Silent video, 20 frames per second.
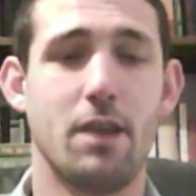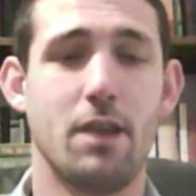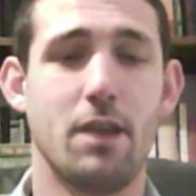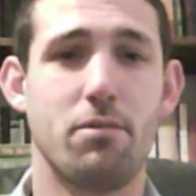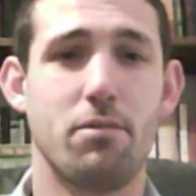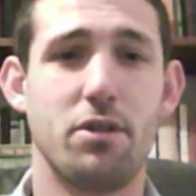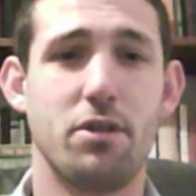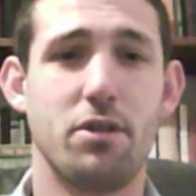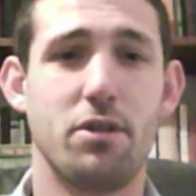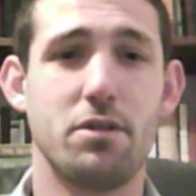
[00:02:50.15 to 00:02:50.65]

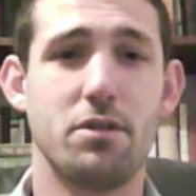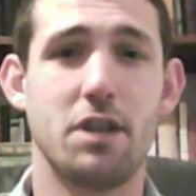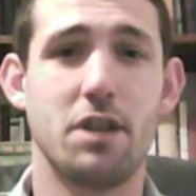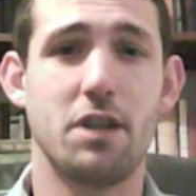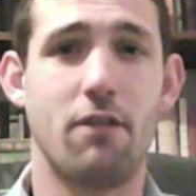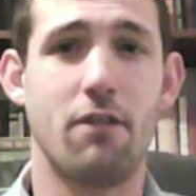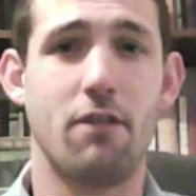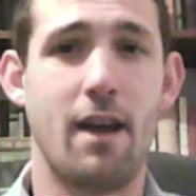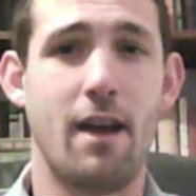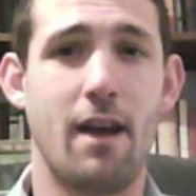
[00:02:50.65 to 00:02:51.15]
producing
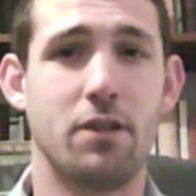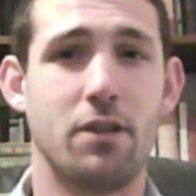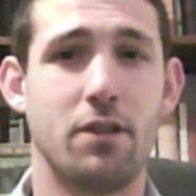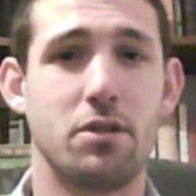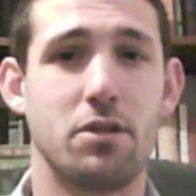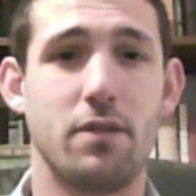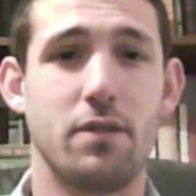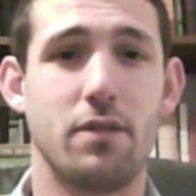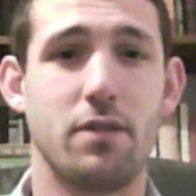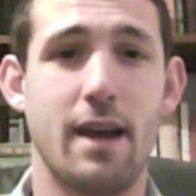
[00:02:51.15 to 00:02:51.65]
around
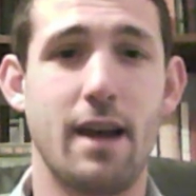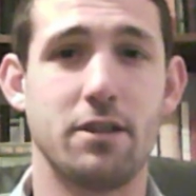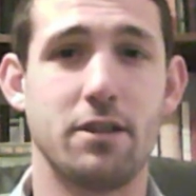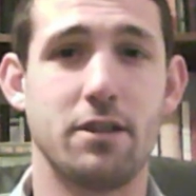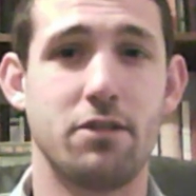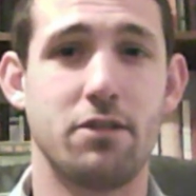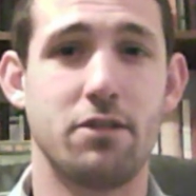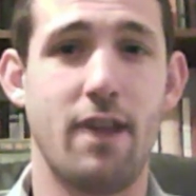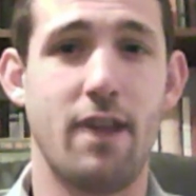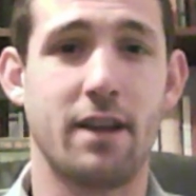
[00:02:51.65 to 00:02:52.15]

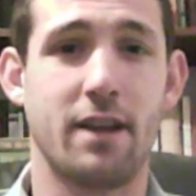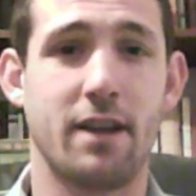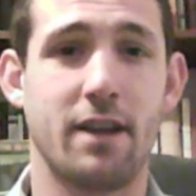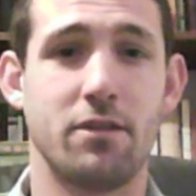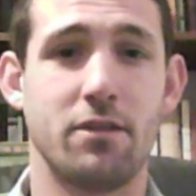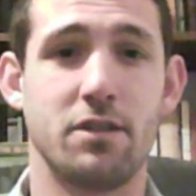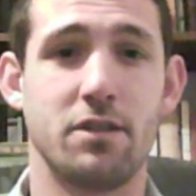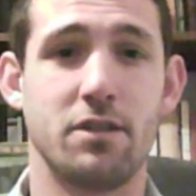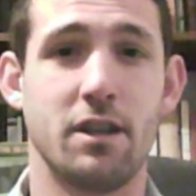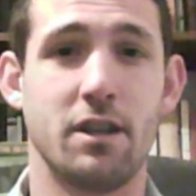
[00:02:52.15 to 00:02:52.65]
2,000
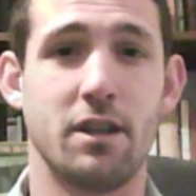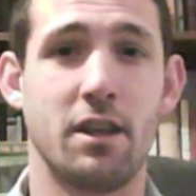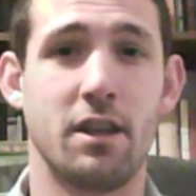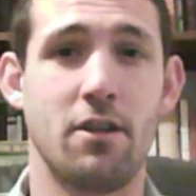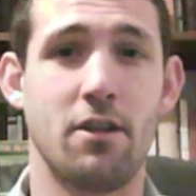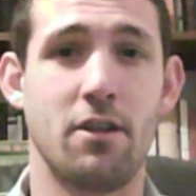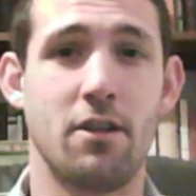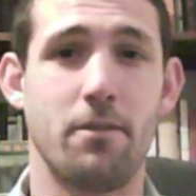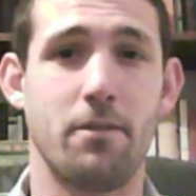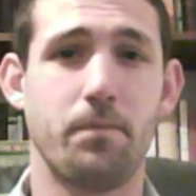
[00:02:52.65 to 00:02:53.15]
tractors a year.